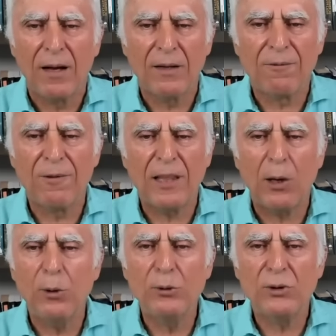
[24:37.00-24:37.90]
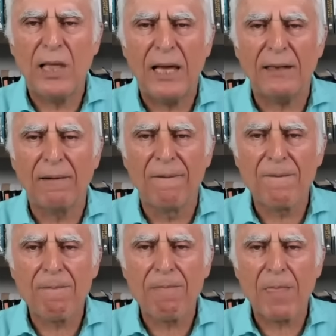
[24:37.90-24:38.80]
uh, for those that
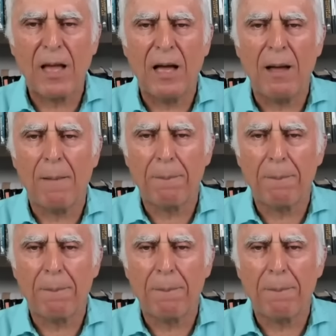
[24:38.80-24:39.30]
are uh,